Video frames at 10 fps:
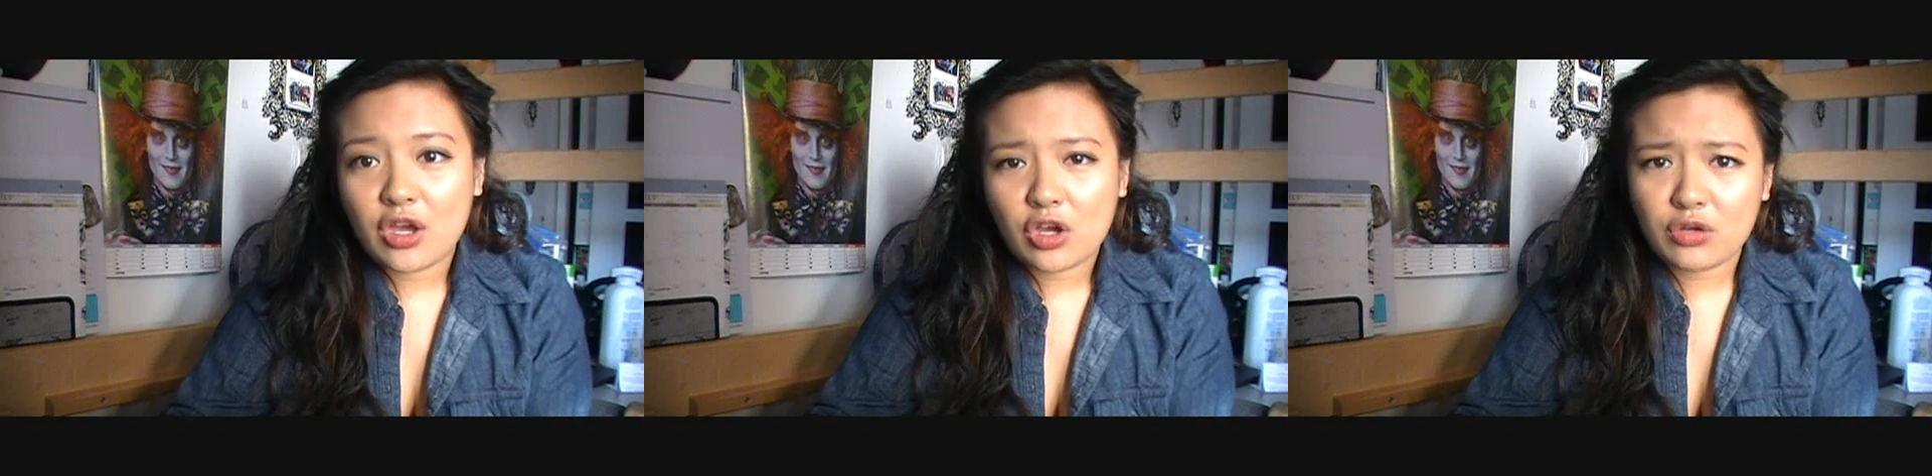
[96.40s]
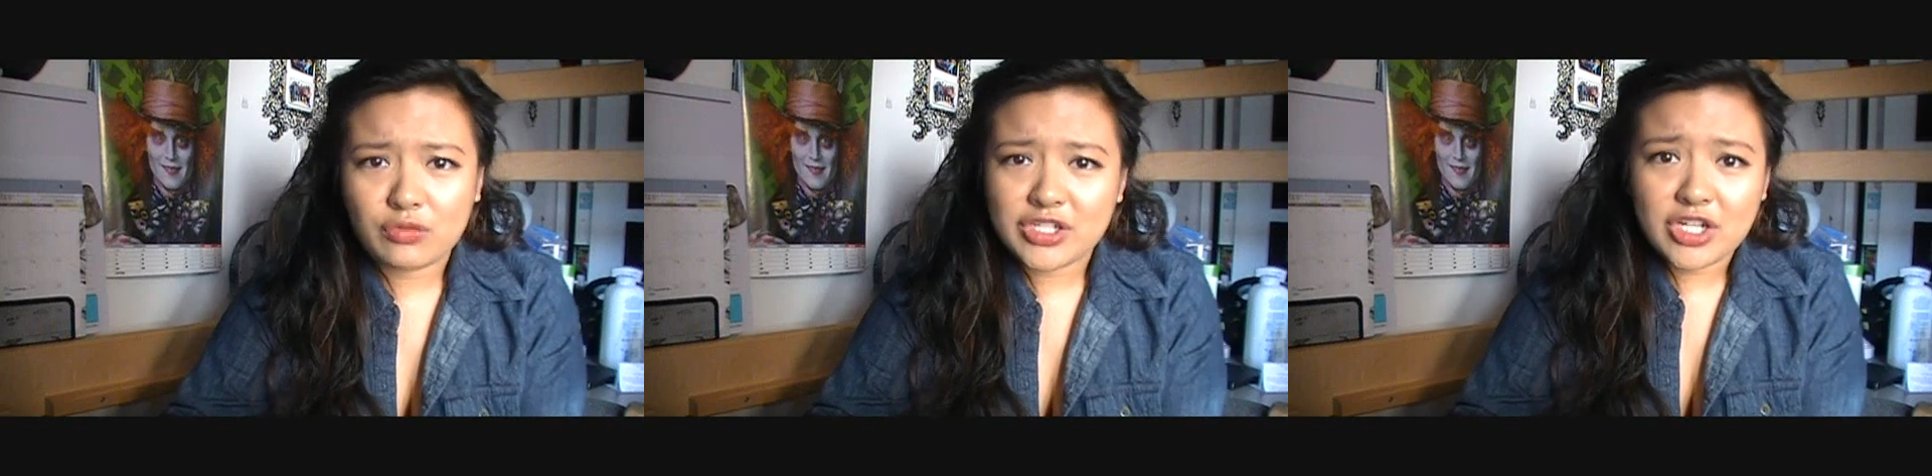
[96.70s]

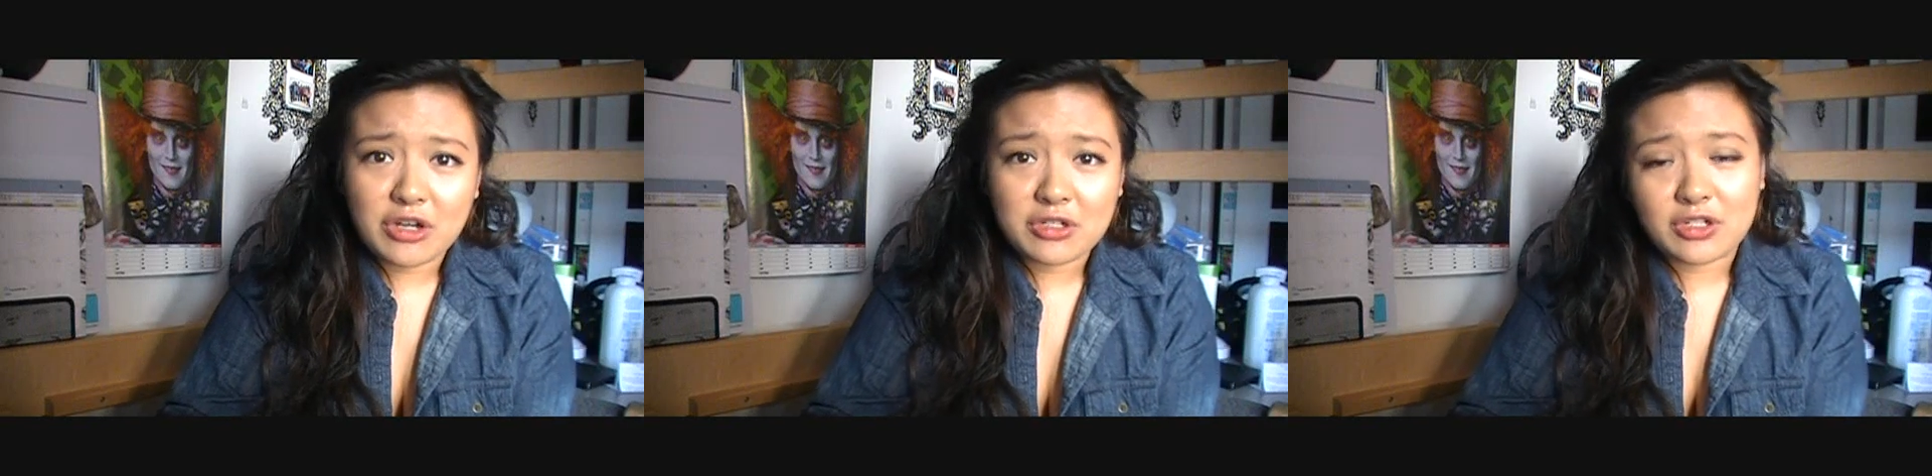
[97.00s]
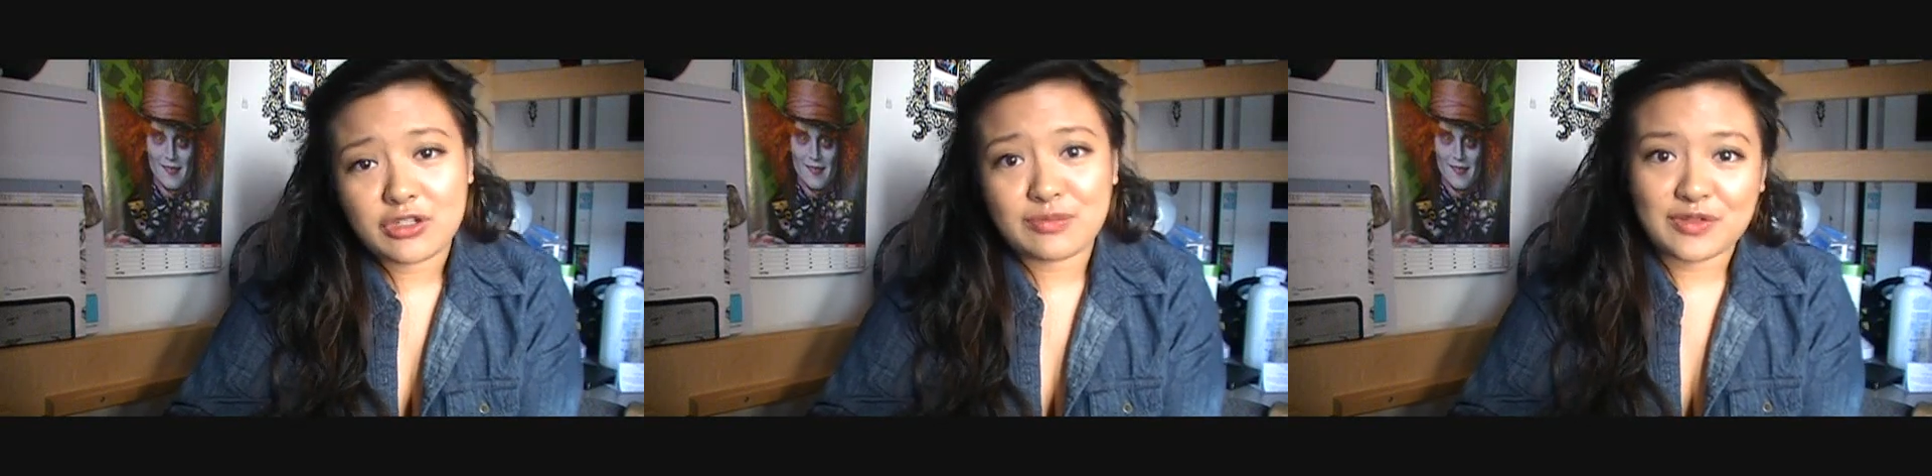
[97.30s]
oh which character
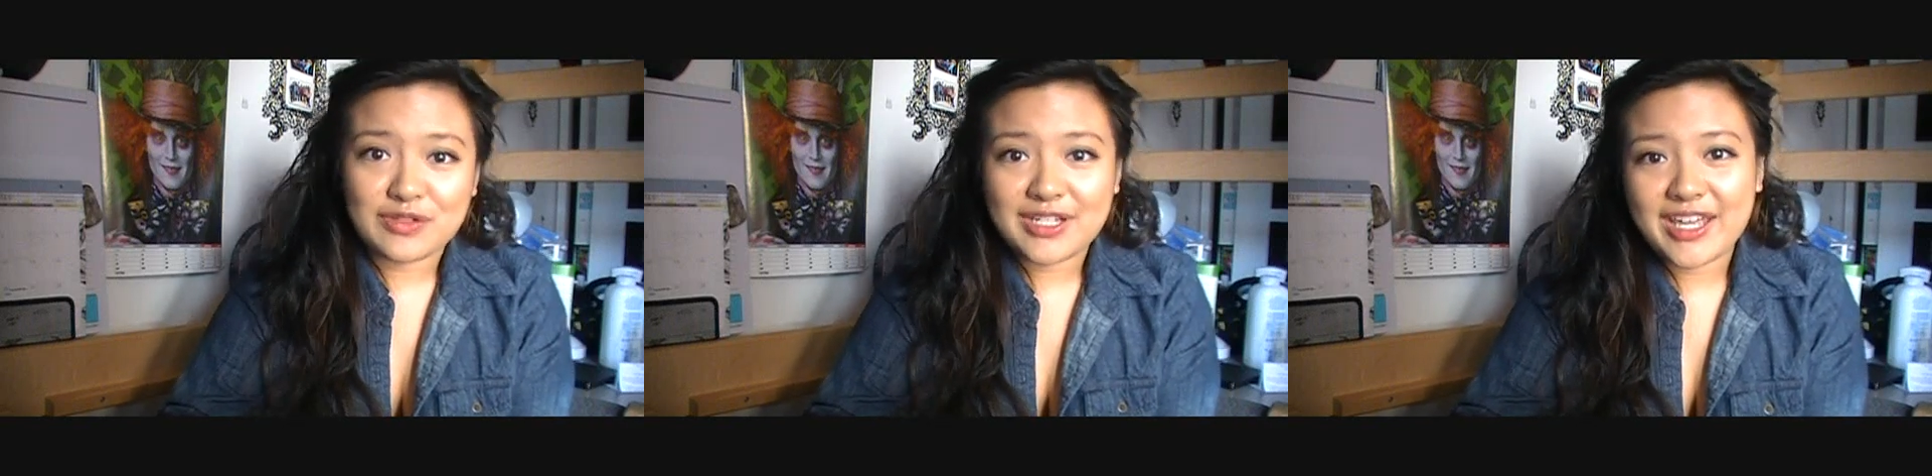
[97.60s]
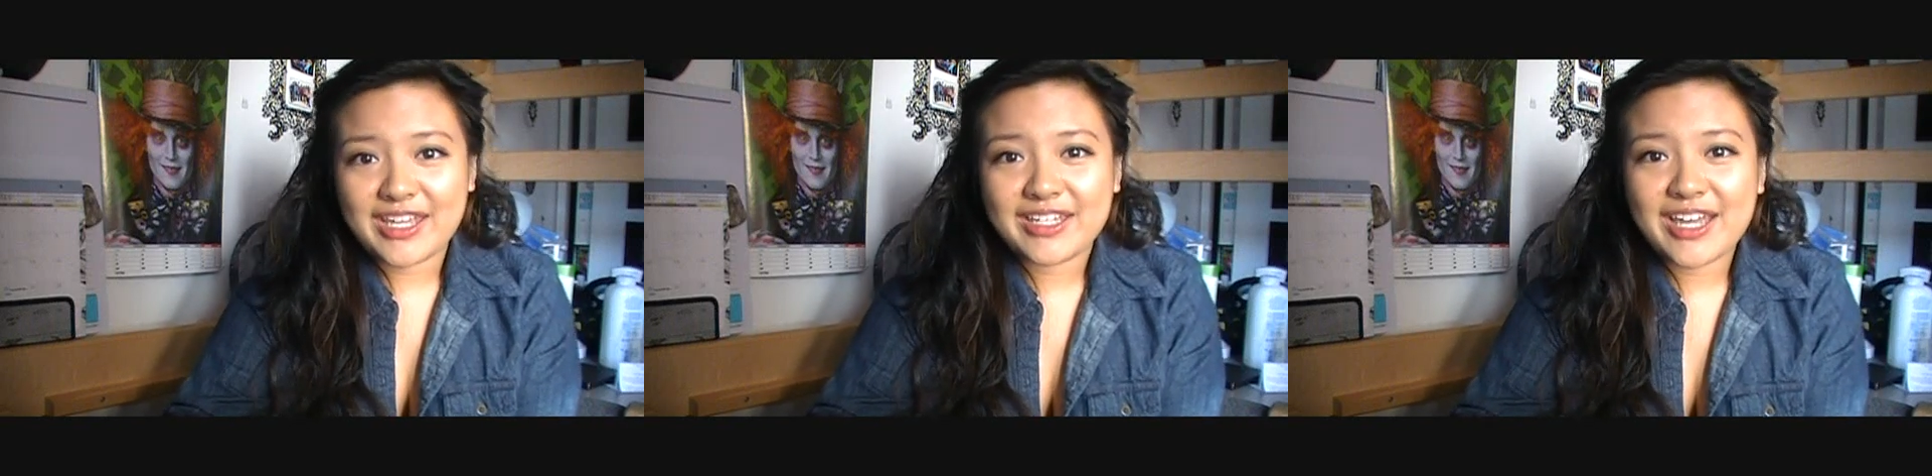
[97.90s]
you most
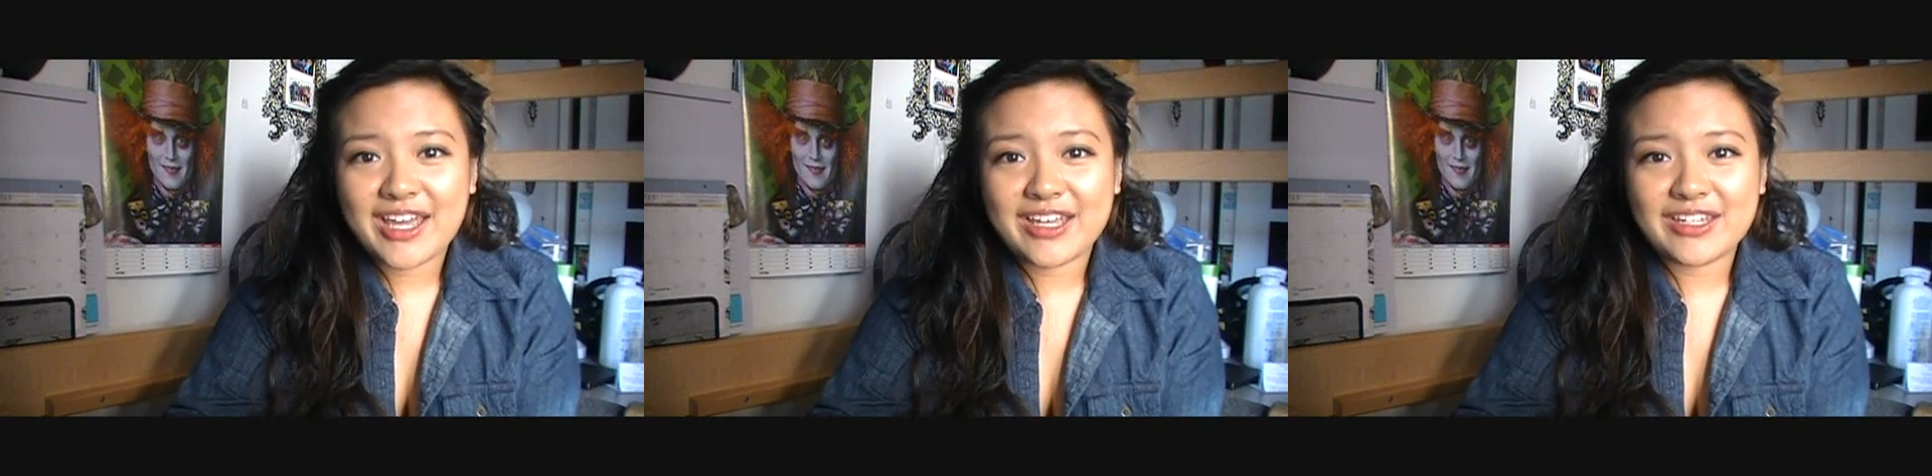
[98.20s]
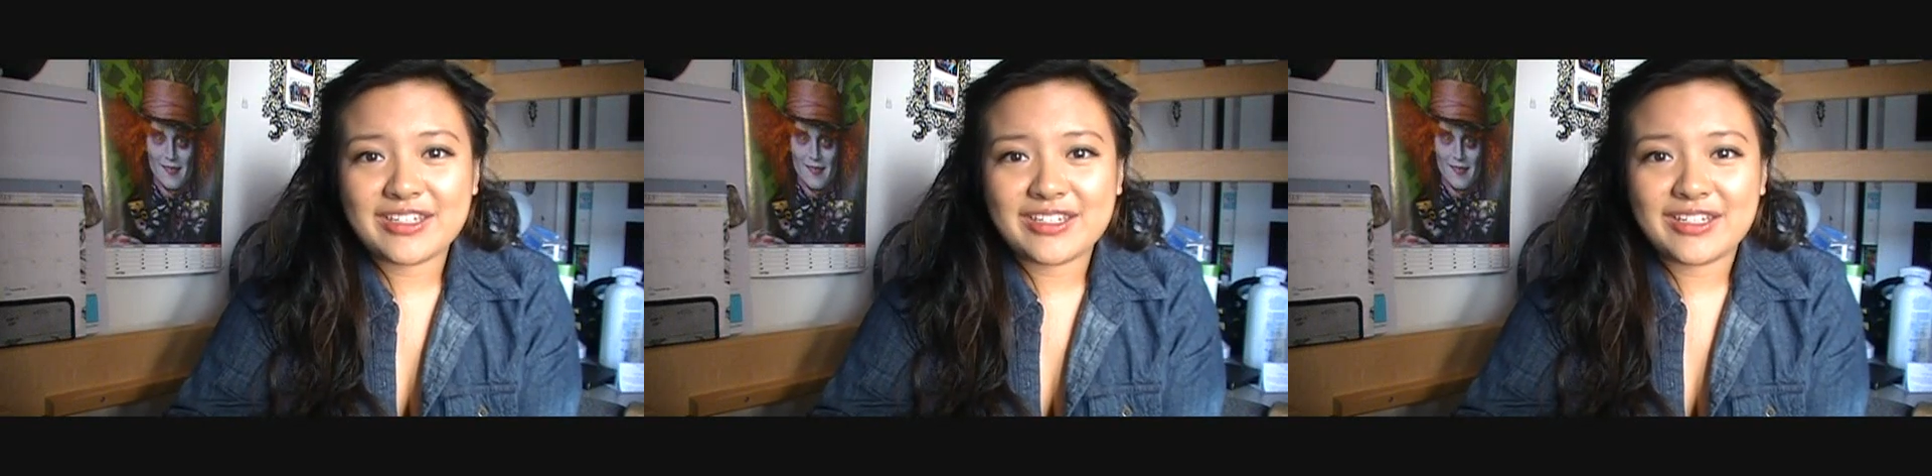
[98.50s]
like
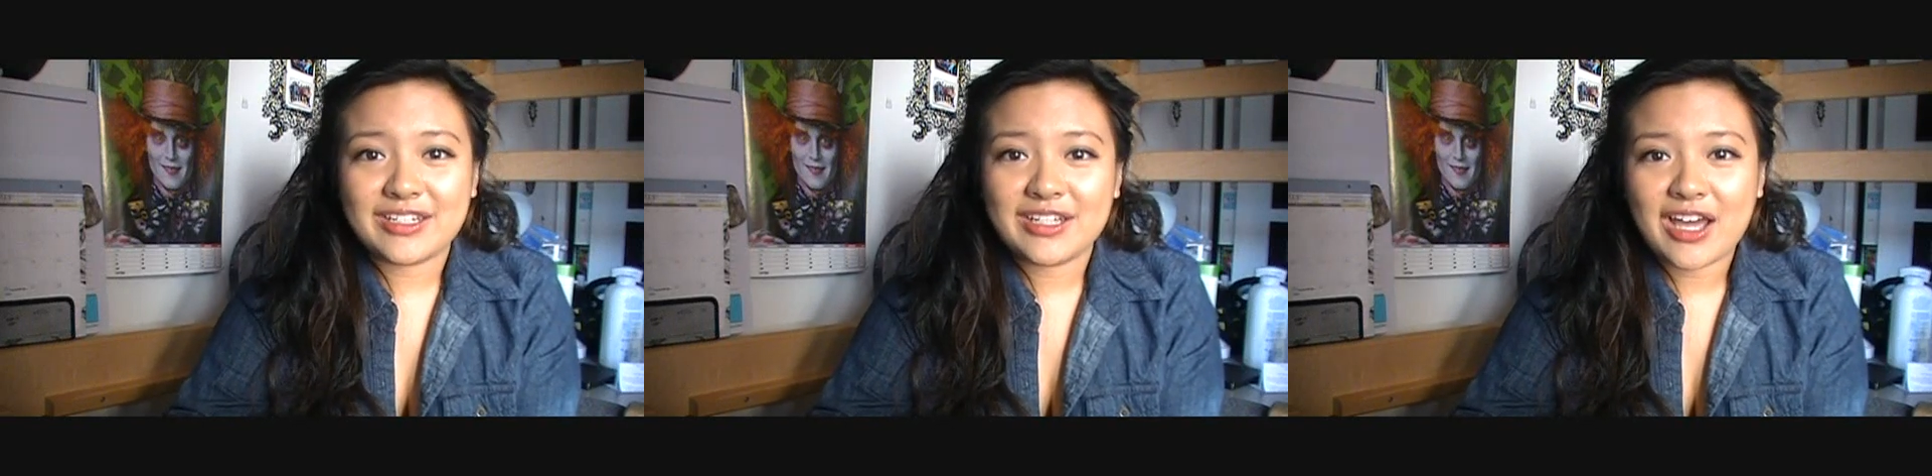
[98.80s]
and